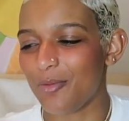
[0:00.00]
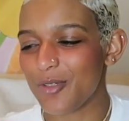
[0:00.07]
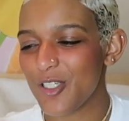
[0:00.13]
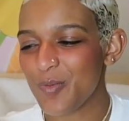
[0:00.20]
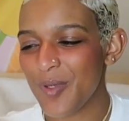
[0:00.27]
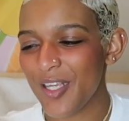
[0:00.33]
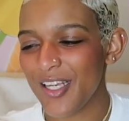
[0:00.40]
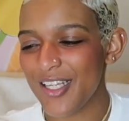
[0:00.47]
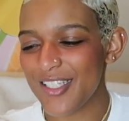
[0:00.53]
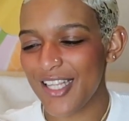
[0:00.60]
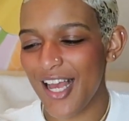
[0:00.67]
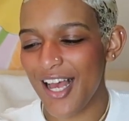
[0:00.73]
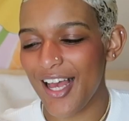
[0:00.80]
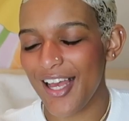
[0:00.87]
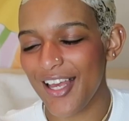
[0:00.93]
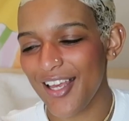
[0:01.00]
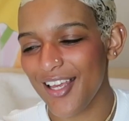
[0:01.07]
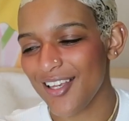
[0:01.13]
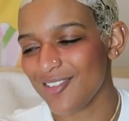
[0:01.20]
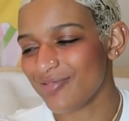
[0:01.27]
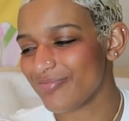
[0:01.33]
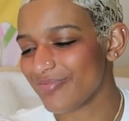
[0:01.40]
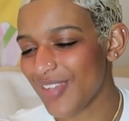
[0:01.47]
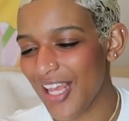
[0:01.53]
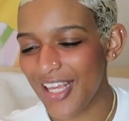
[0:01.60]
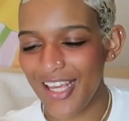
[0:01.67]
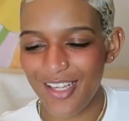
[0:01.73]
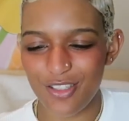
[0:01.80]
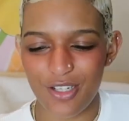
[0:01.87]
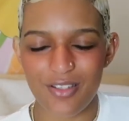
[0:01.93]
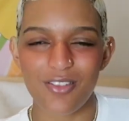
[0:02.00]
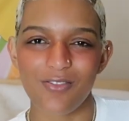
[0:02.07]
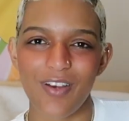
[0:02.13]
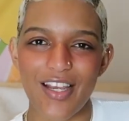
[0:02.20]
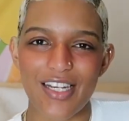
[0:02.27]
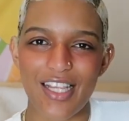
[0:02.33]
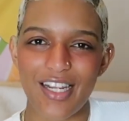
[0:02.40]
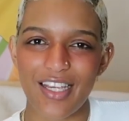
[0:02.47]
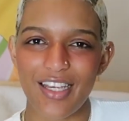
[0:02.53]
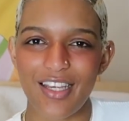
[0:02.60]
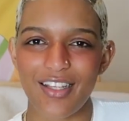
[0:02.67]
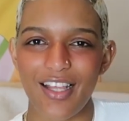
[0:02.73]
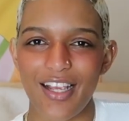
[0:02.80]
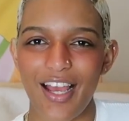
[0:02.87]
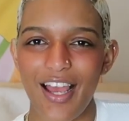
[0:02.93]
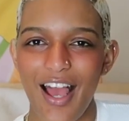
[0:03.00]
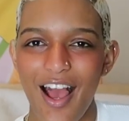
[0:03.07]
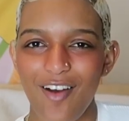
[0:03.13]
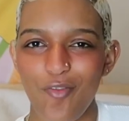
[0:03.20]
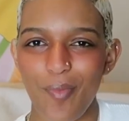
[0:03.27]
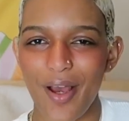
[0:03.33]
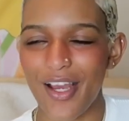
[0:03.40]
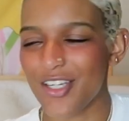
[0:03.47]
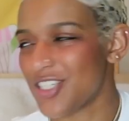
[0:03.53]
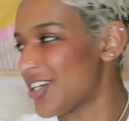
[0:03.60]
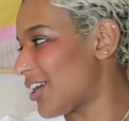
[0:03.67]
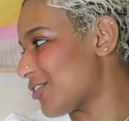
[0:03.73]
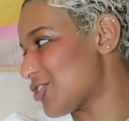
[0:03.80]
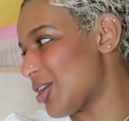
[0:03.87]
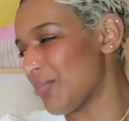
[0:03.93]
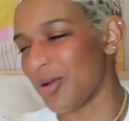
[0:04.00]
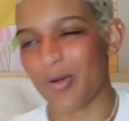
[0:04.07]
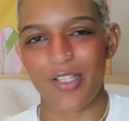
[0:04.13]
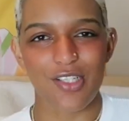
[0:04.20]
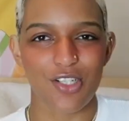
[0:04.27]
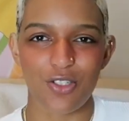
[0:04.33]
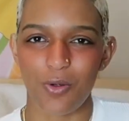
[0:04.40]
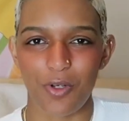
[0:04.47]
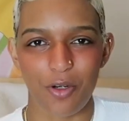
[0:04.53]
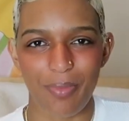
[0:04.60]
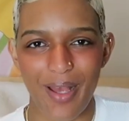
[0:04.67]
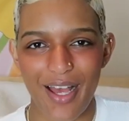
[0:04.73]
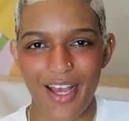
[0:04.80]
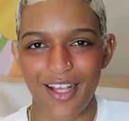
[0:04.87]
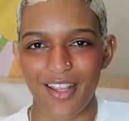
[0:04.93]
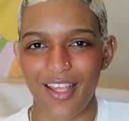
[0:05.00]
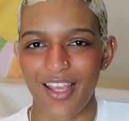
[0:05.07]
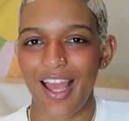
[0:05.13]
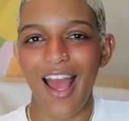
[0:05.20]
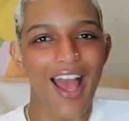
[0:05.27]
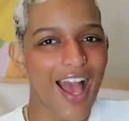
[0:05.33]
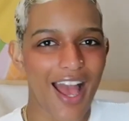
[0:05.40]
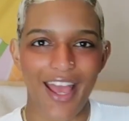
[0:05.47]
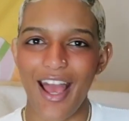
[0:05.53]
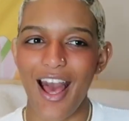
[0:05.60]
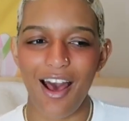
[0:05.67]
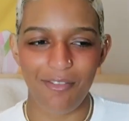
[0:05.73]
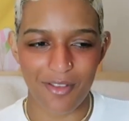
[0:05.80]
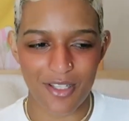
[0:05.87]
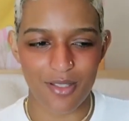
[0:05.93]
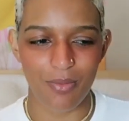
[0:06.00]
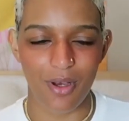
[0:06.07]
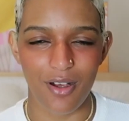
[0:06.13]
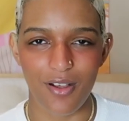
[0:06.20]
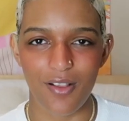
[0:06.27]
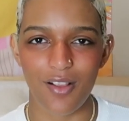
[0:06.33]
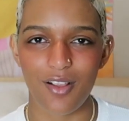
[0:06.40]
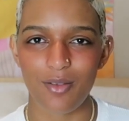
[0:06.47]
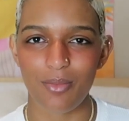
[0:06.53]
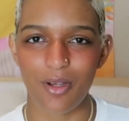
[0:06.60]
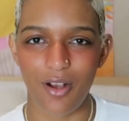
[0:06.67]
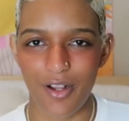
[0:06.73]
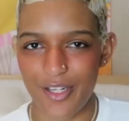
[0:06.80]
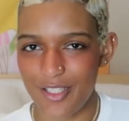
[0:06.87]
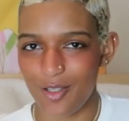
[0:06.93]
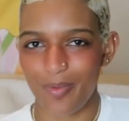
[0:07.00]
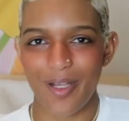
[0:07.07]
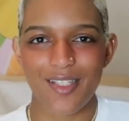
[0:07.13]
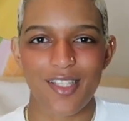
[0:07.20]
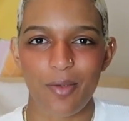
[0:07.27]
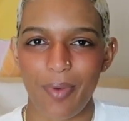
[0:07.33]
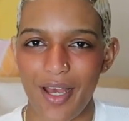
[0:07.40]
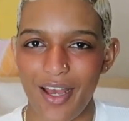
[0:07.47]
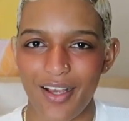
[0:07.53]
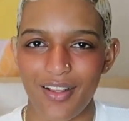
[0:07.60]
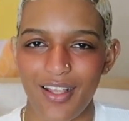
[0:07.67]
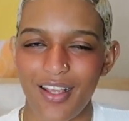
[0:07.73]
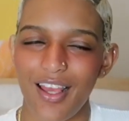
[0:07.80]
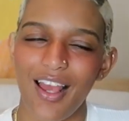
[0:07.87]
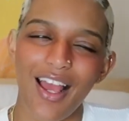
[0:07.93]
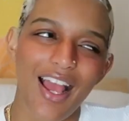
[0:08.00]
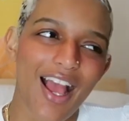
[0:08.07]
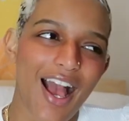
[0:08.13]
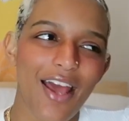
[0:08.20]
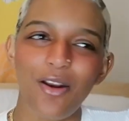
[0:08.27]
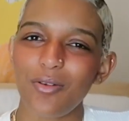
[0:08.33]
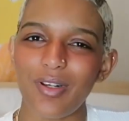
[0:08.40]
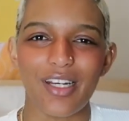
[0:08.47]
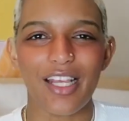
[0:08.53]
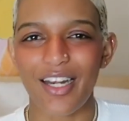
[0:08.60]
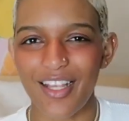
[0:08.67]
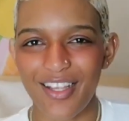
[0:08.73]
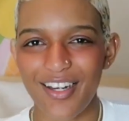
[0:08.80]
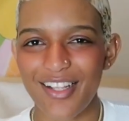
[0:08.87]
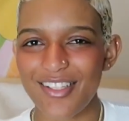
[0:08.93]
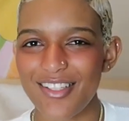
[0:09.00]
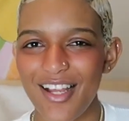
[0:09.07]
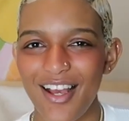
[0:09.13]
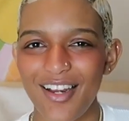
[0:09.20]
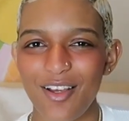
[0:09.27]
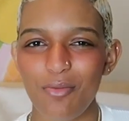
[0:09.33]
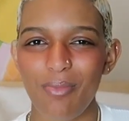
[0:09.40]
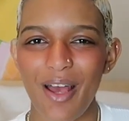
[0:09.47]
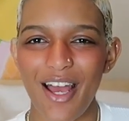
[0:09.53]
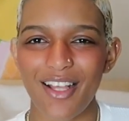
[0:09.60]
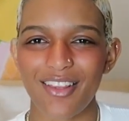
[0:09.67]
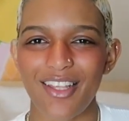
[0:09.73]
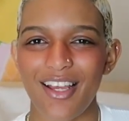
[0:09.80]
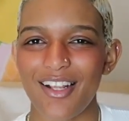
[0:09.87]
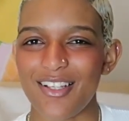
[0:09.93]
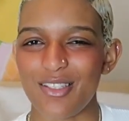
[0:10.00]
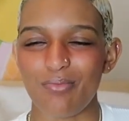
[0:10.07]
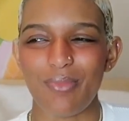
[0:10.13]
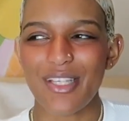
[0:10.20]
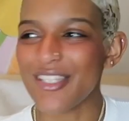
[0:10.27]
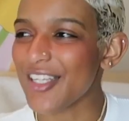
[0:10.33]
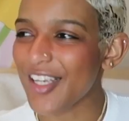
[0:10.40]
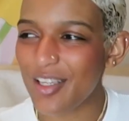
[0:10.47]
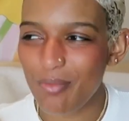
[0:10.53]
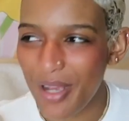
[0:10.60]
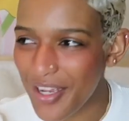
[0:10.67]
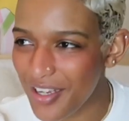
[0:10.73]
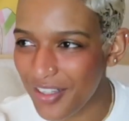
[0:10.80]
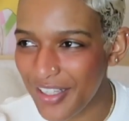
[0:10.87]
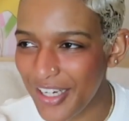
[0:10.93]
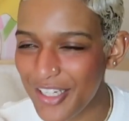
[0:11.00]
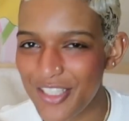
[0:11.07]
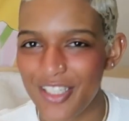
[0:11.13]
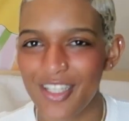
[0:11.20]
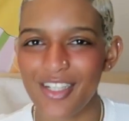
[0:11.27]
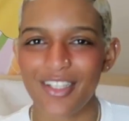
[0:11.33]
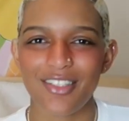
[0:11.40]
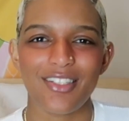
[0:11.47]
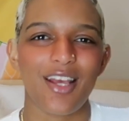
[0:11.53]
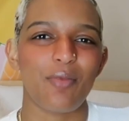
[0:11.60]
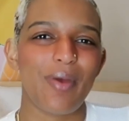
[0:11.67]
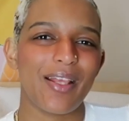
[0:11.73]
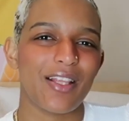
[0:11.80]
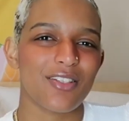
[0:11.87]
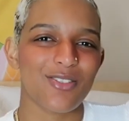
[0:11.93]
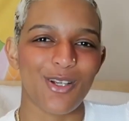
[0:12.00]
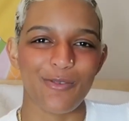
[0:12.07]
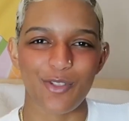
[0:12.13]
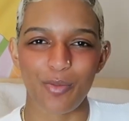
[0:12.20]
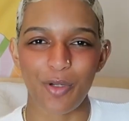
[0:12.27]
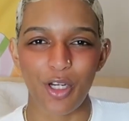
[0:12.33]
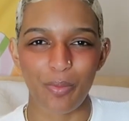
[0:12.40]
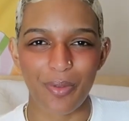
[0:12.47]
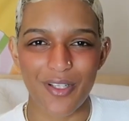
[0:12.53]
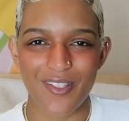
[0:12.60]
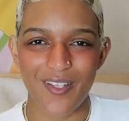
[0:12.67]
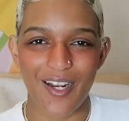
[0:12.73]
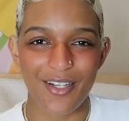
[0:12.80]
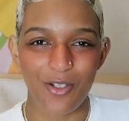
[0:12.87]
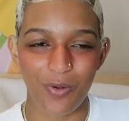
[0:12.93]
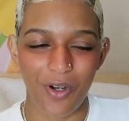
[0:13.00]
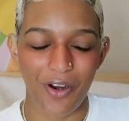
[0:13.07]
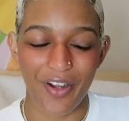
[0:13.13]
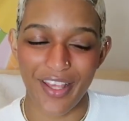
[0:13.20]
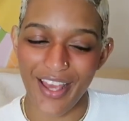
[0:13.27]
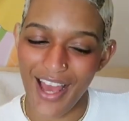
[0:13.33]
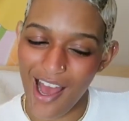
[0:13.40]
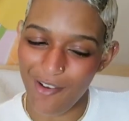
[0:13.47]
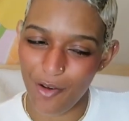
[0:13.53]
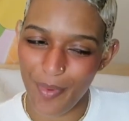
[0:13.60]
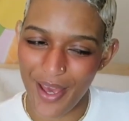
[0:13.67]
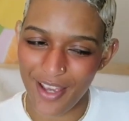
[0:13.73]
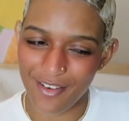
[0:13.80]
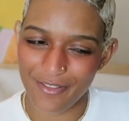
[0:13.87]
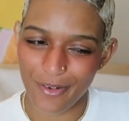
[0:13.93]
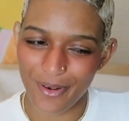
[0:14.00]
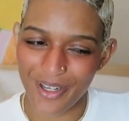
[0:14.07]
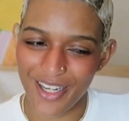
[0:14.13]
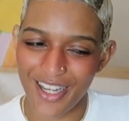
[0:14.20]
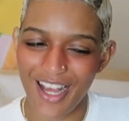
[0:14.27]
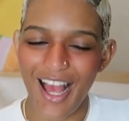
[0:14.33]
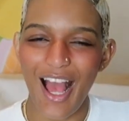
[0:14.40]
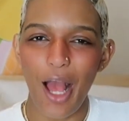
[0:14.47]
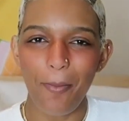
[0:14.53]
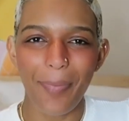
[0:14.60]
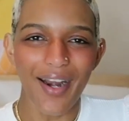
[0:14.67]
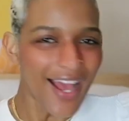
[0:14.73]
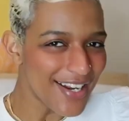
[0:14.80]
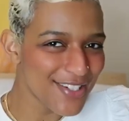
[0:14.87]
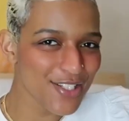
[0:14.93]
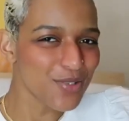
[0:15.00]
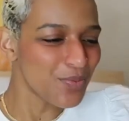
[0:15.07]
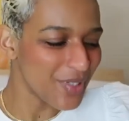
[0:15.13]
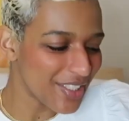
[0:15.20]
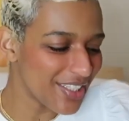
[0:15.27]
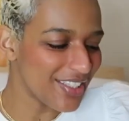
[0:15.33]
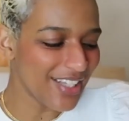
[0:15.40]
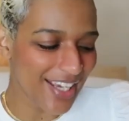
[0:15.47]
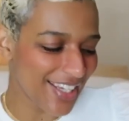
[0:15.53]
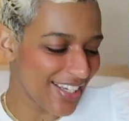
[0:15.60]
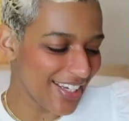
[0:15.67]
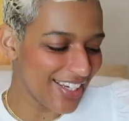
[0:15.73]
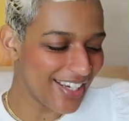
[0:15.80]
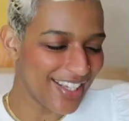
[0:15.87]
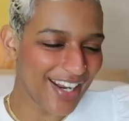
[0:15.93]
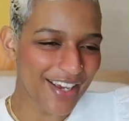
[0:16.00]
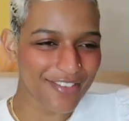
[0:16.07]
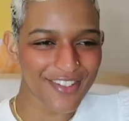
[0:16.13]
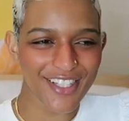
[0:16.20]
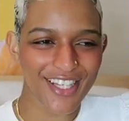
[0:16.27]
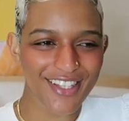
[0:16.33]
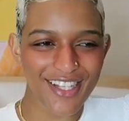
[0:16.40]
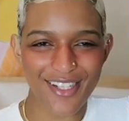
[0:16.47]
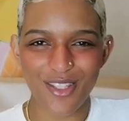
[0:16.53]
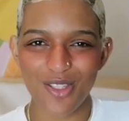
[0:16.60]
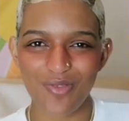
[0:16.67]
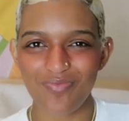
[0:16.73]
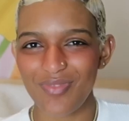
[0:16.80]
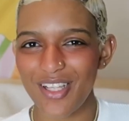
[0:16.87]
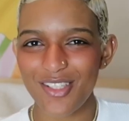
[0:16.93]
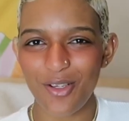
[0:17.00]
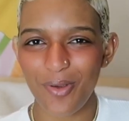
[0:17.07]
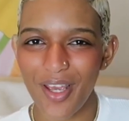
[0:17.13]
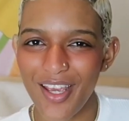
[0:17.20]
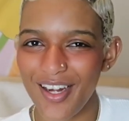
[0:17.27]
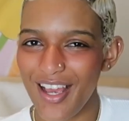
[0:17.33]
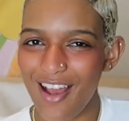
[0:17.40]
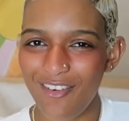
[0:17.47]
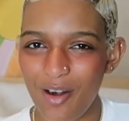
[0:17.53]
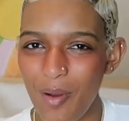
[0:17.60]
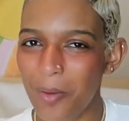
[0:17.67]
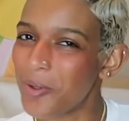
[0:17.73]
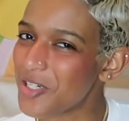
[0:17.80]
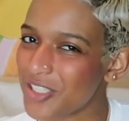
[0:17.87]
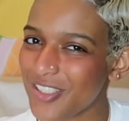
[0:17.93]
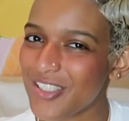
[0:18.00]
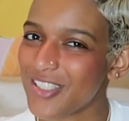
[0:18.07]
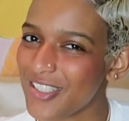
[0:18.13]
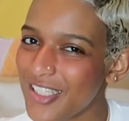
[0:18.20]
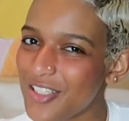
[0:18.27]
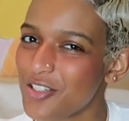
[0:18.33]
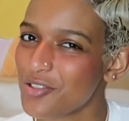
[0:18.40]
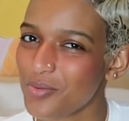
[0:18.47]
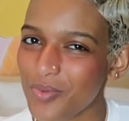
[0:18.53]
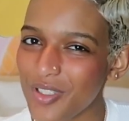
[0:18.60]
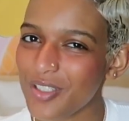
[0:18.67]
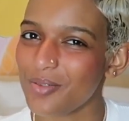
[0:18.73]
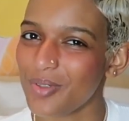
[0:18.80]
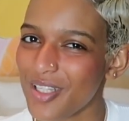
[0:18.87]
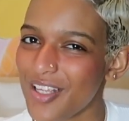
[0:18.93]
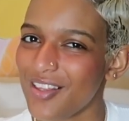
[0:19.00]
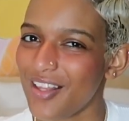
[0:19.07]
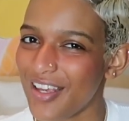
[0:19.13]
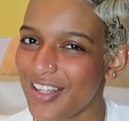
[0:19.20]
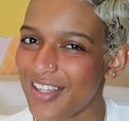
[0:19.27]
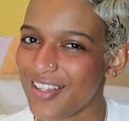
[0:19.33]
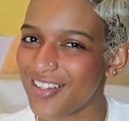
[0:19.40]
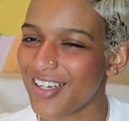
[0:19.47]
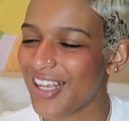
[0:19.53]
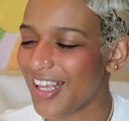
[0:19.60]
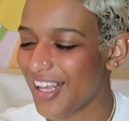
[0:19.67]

Just because I can't justify needing it. Like I have my Chanel Jumbo as a shoulder bag. Like I have the small Bvlgari Serpent bag. Like I don't need it. It's not a bag that is missing in my collection. It's not a bag that serves a purpose that I don't already have a bag for, but I just really like it. And I feel like that's okay to have it on my wish list because I just really, really like it.